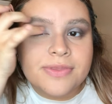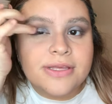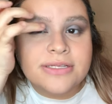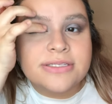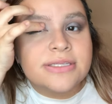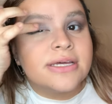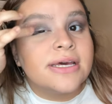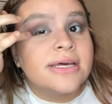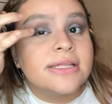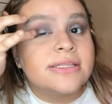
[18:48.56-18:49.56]
because
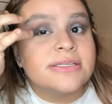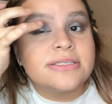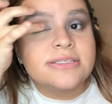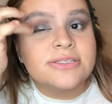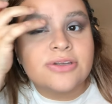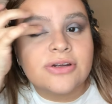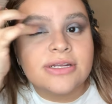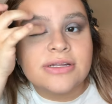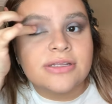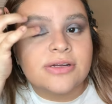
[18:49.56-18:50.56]
this is
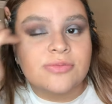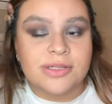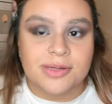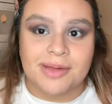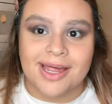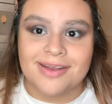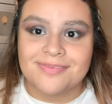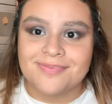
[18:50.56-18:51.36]
starting to look really bad.